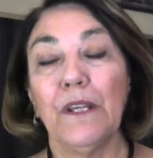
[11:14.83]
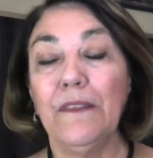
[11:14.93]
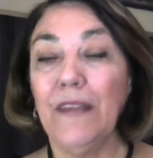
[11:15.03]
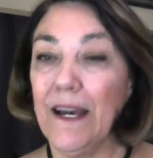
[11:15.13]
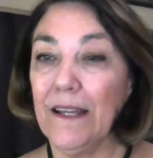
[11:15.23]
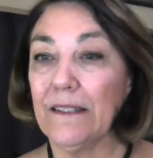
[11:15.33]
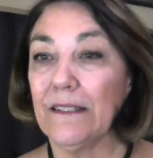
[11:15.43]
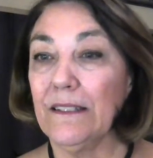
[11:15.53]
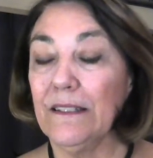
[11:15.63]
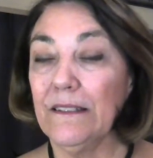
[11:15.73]
And that
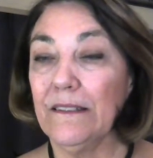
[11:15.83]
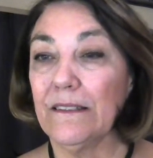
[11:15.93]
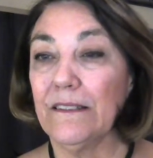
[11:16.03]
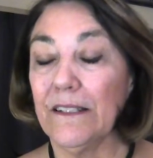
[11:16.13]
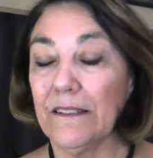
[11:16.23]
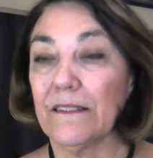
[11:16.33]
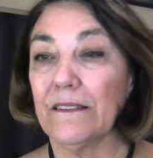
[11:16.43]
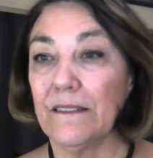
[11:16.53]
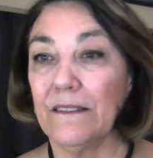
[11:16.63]
is just,